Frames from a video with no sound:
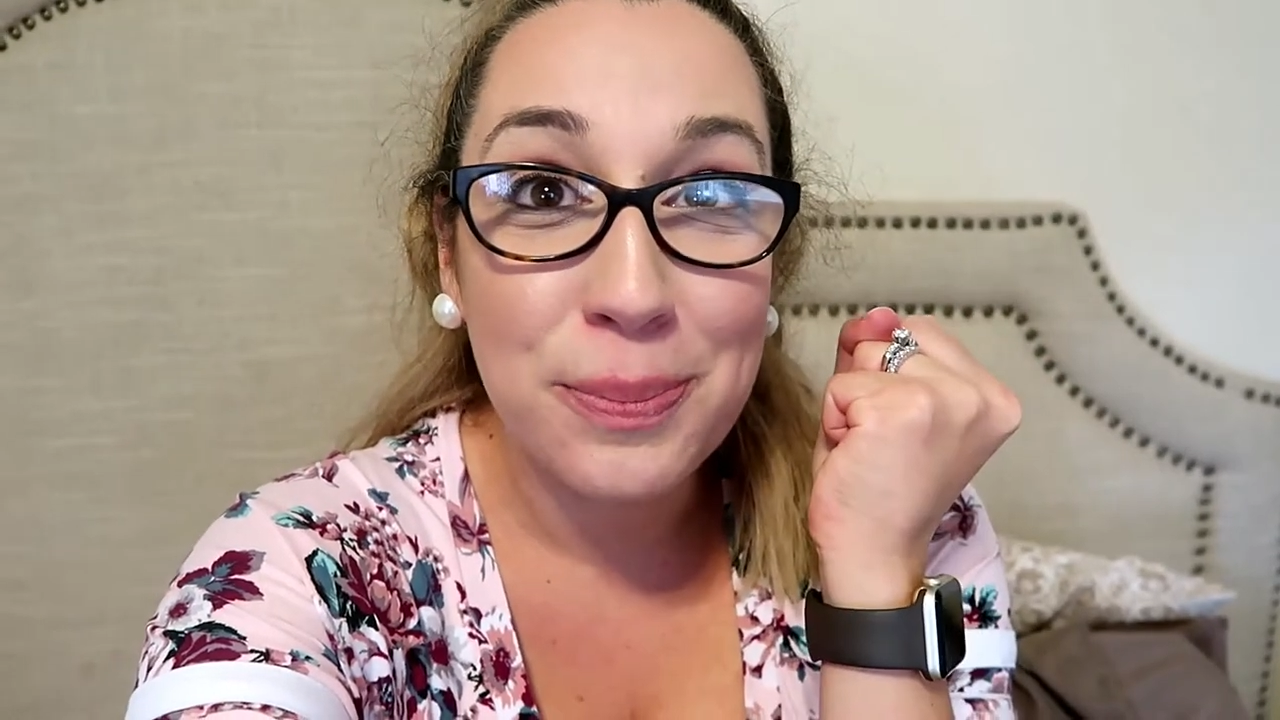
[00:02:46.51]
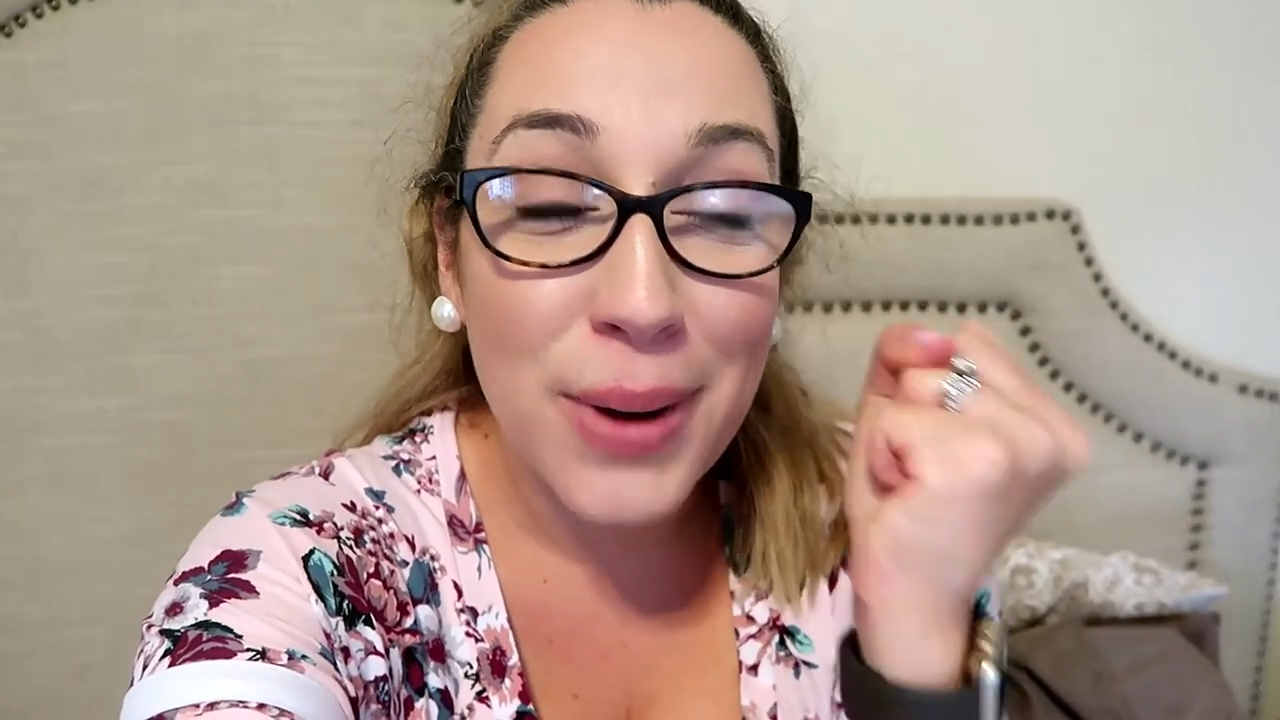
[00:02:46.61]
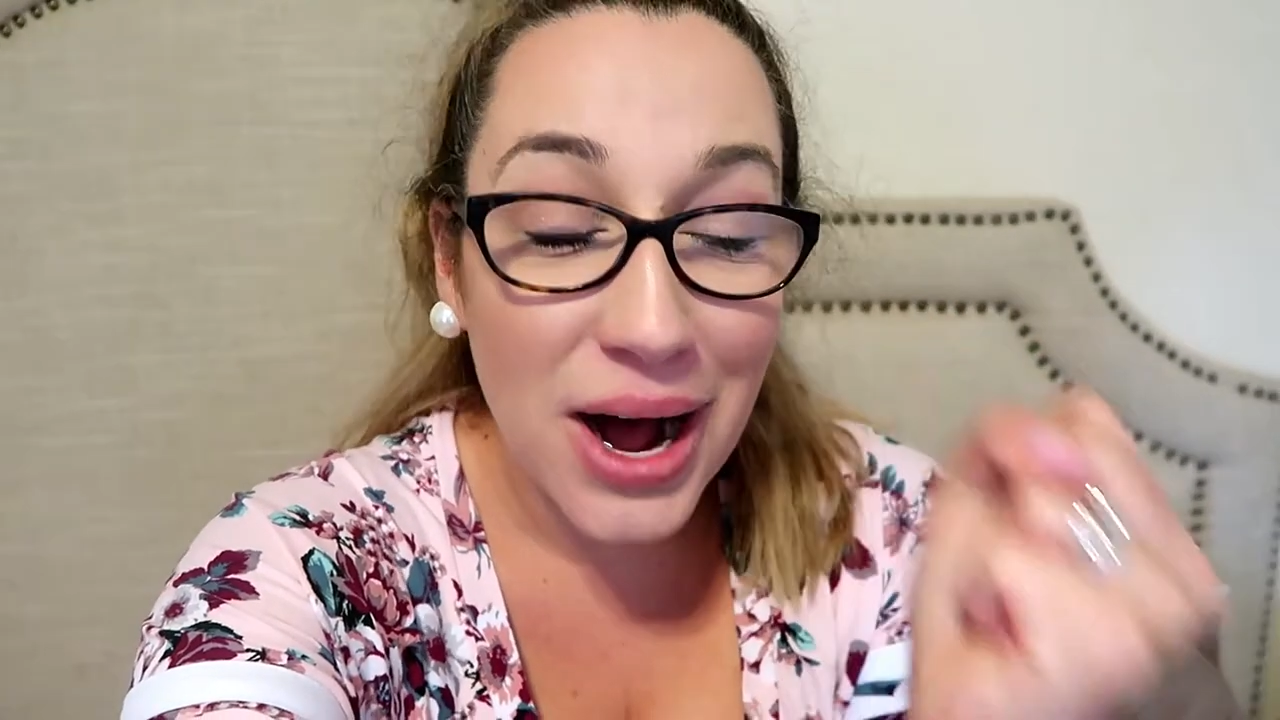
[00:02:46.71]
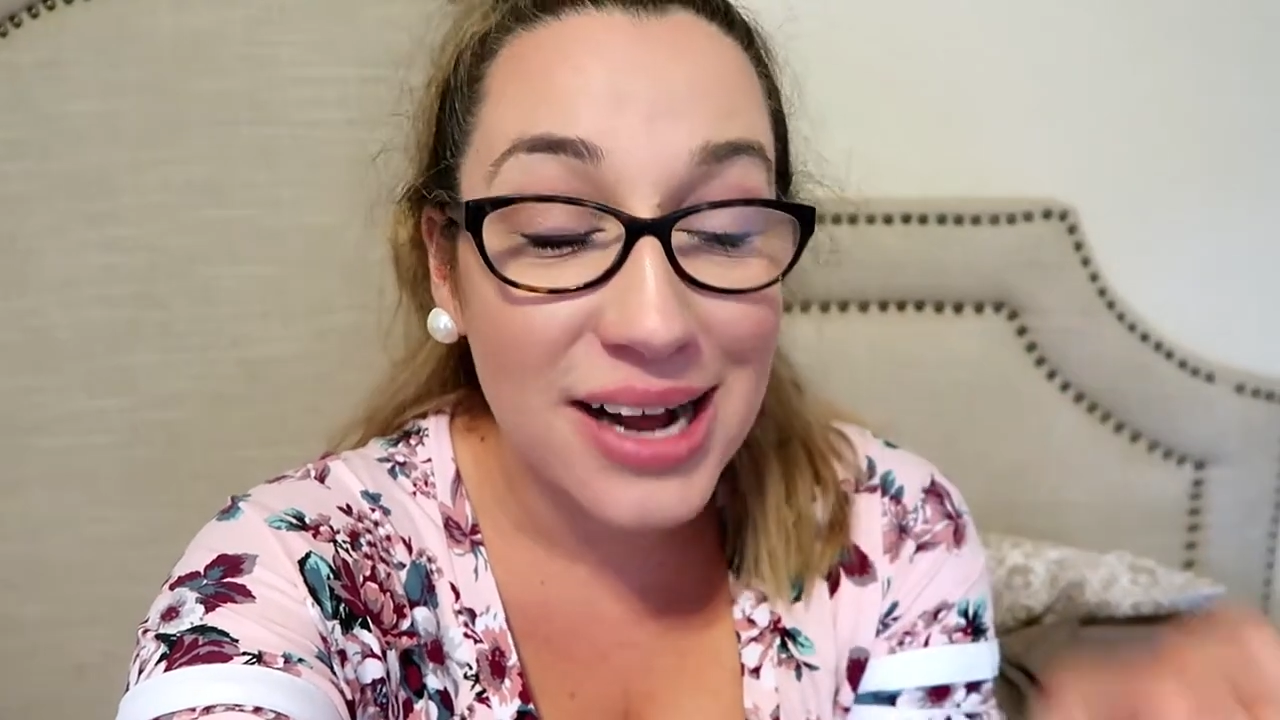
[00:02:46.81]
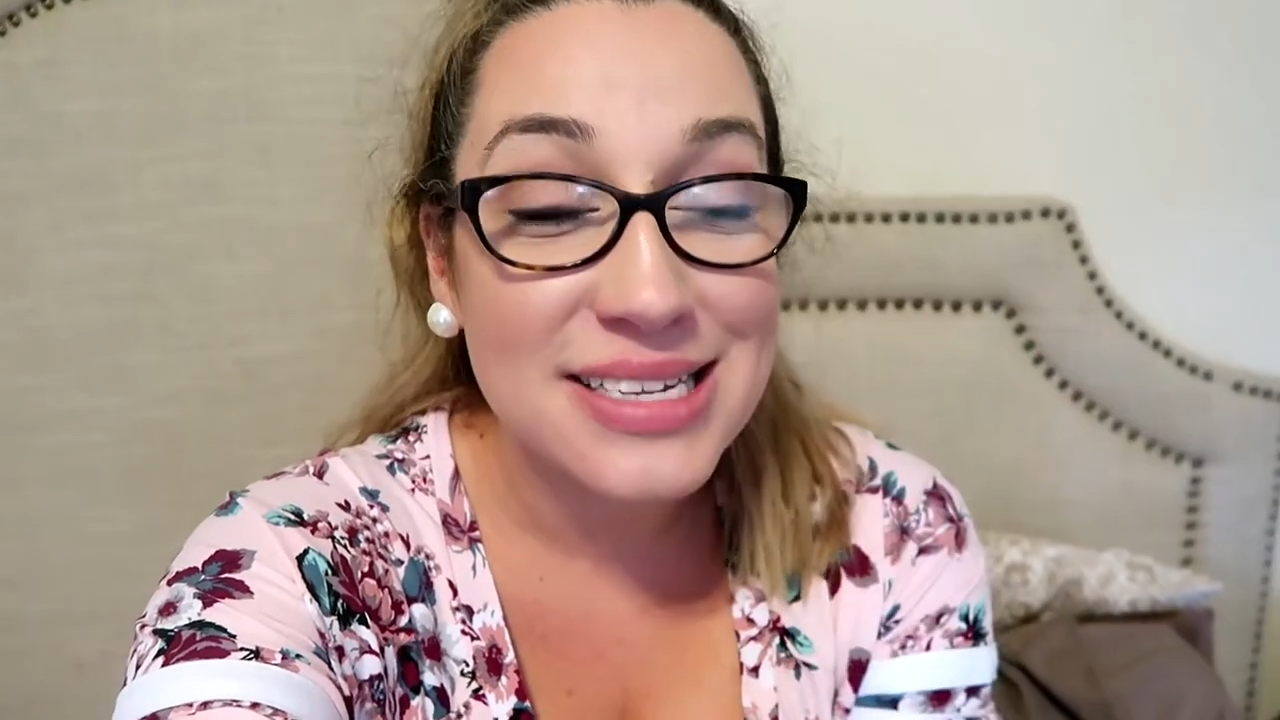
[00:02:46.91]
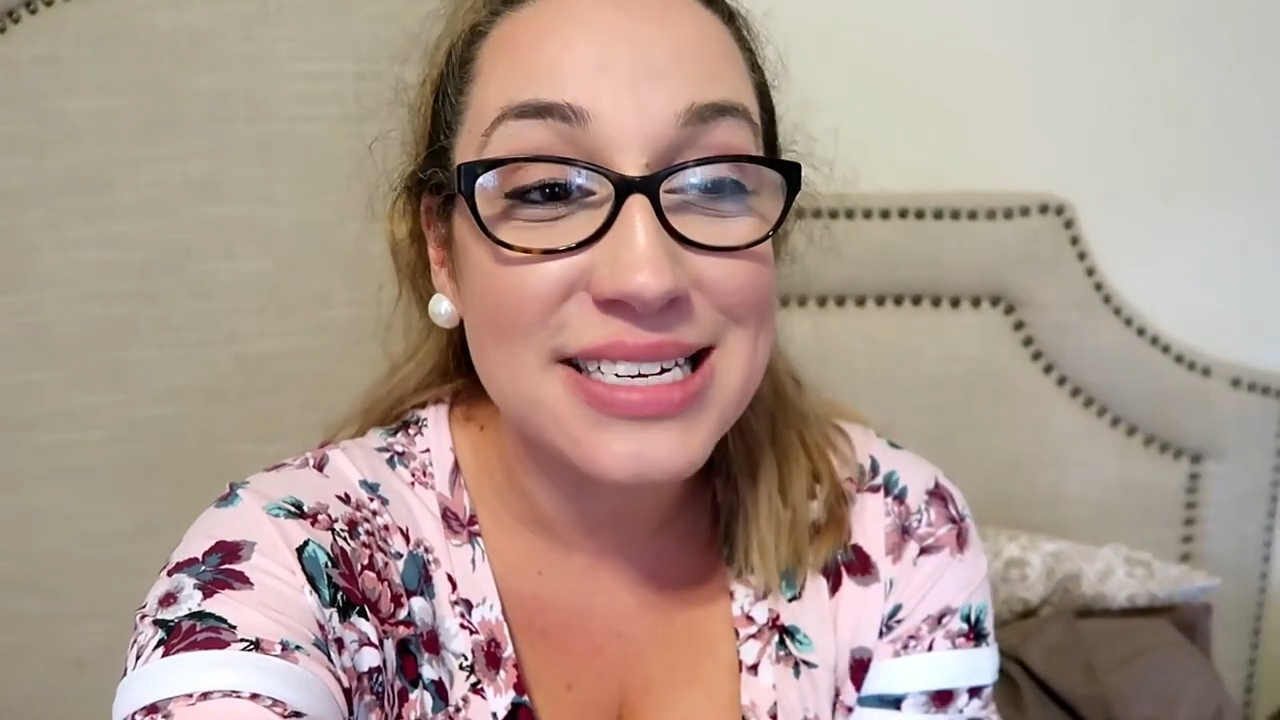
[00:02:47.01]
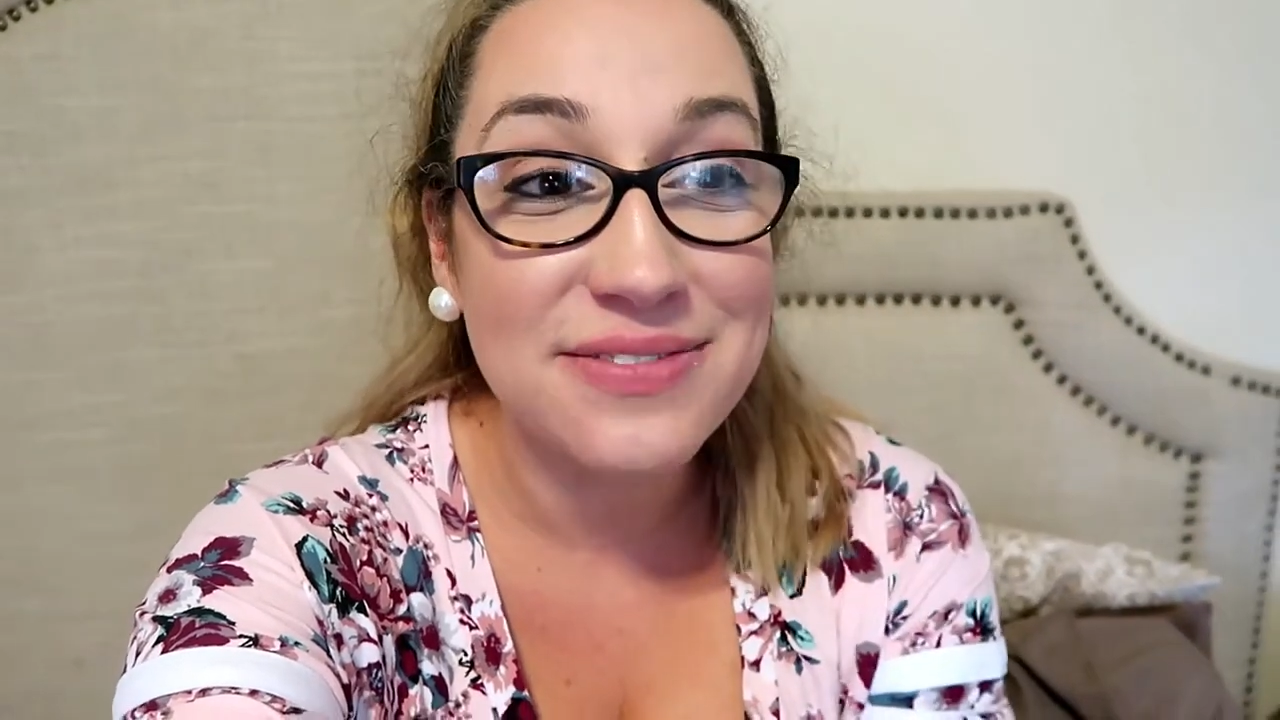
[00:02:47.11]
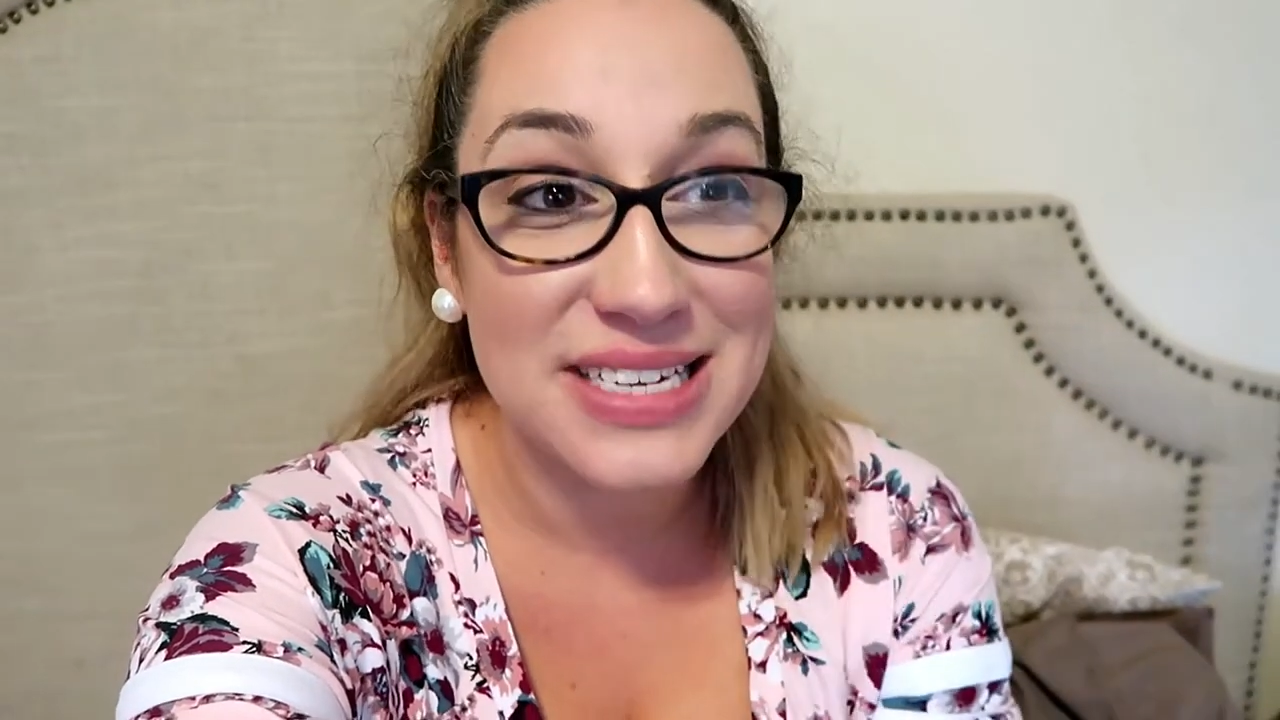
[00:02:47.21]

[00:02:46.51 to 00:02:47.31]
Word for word: positive